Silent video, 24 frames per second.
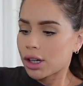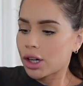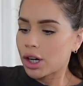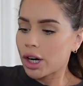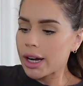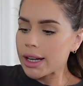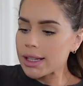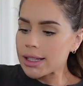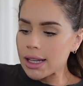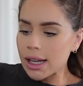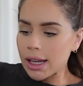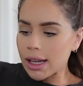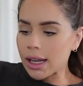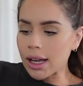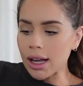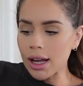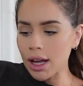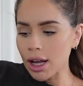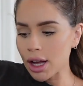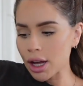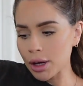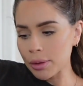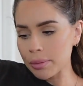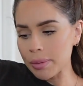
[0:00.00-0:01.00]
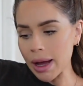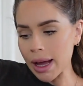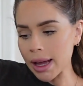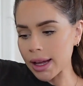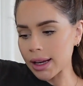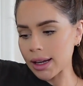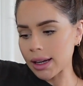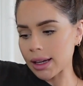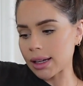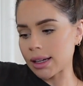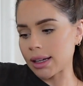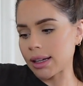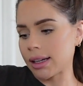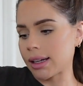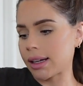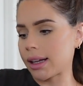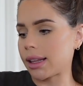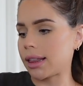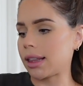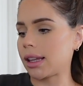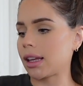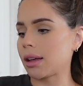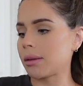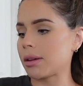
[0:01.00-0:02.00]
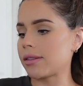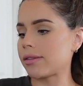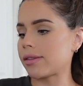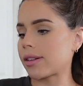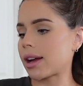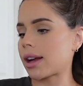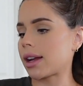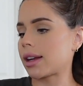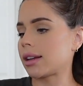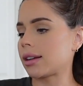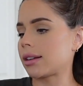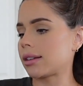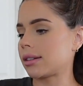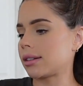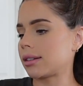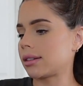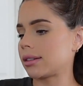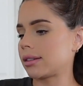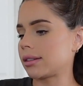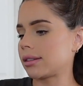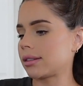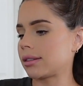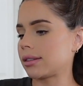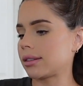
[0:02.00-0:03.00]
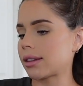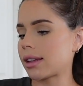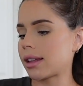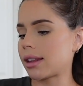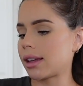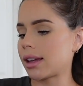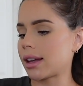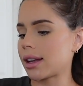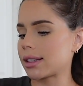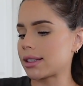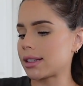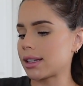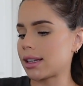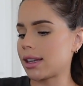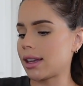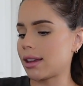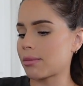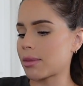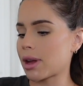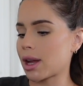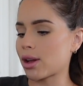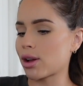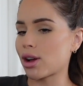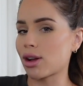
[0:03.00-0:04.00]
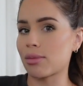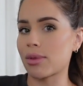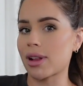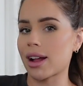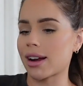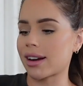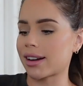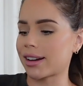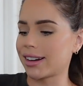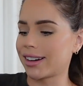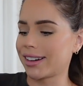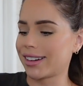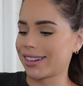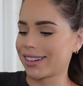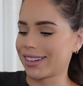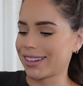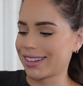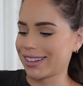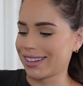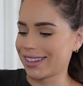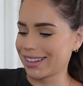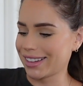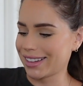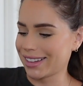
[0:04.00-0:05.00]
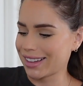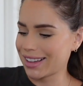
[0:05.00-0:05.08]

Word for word: Crazy, but I think I'll be fine. I think I have to keep my gallbladder.